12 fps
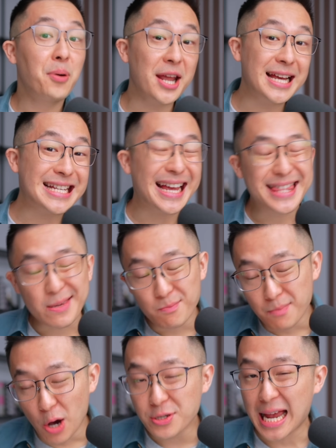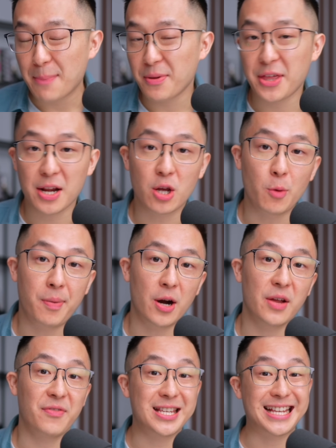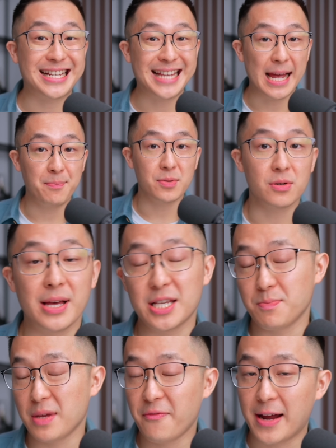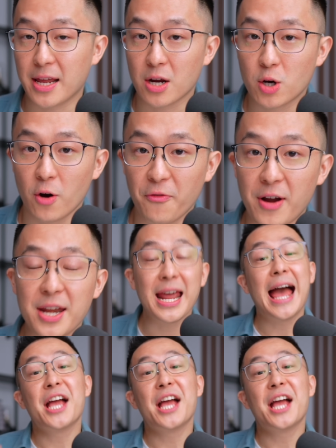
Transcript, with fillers: aside the most hypothetical part of this example is me finding a girlfriend,